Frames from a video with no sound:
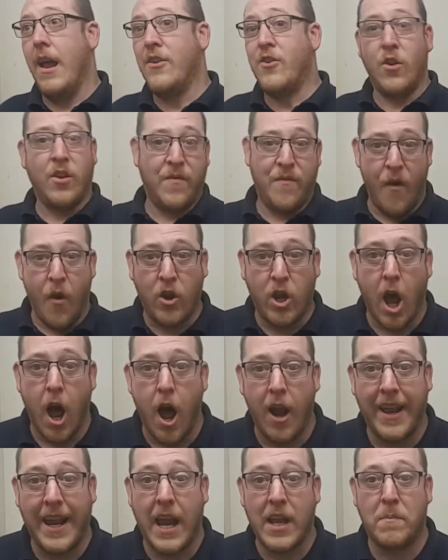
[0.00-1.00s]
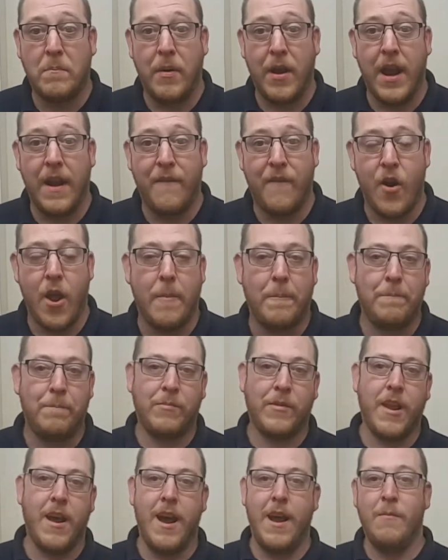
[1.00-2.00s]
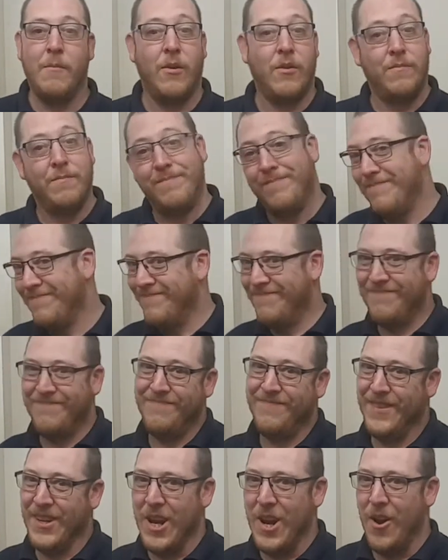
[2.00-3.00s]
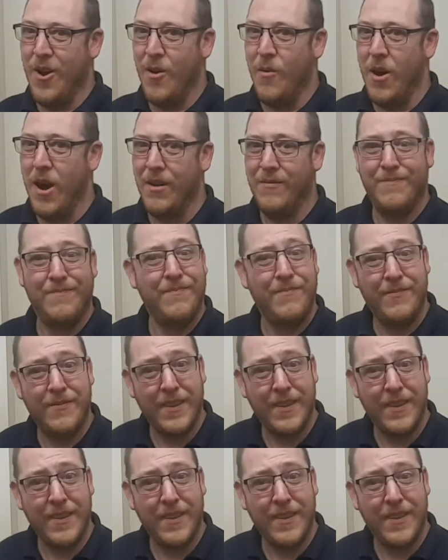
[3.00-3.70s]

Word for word: does fuck all, gets paid for it. Right, but you know what?